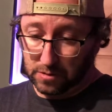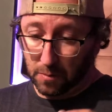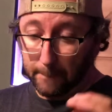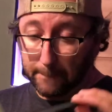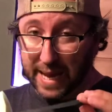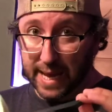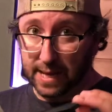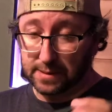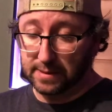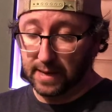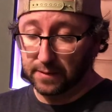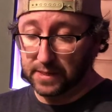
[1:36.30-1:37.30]
band.
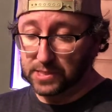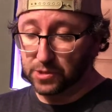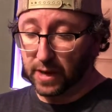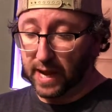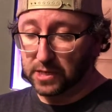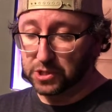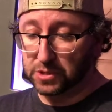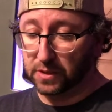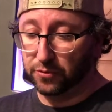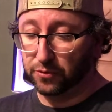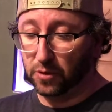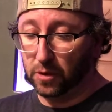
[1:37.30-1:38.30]
Now these are actually
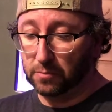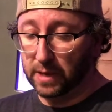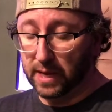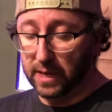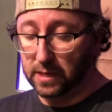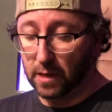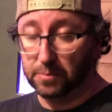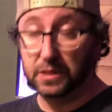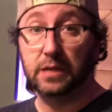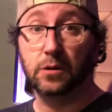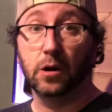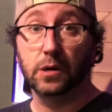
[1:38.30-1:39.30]
from a company in
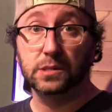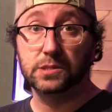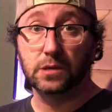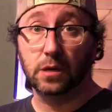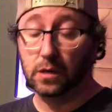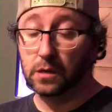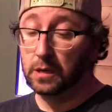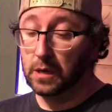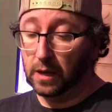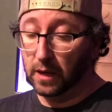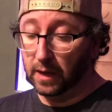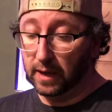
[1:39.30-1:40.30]
Arkansas,
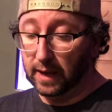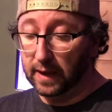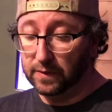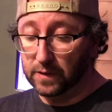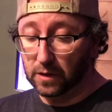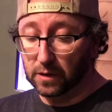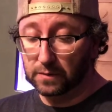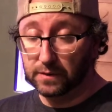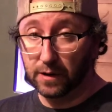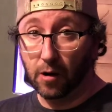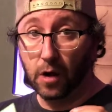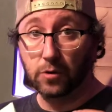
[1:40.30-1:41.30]
and they're
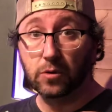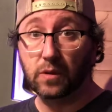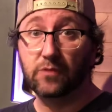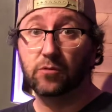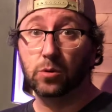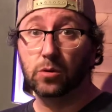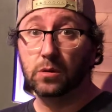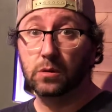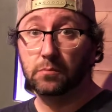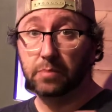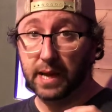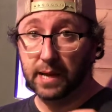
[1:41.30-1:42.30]
autoclavable
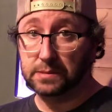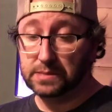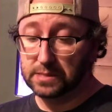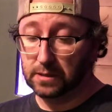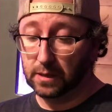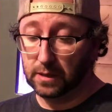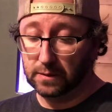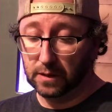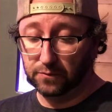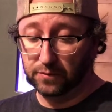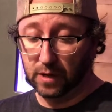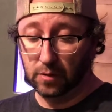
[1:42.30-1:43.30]
bands. They're
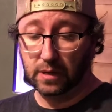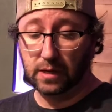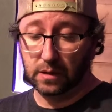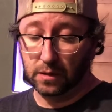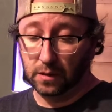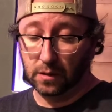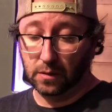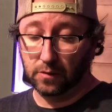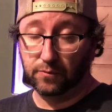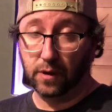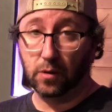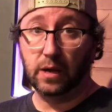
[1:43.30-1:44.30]
very,
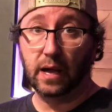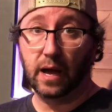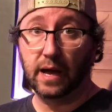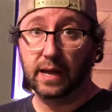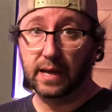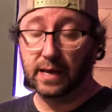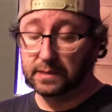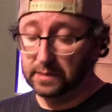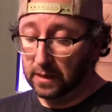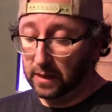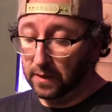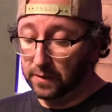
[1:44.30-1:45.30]
very high end.
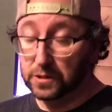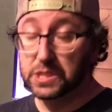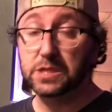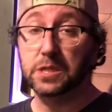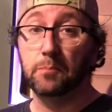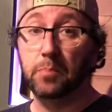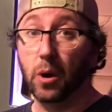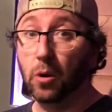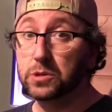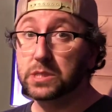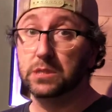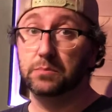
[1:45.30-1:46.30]
They're
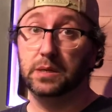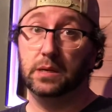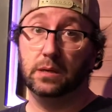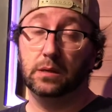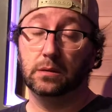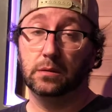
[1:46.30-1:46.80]
supposed to be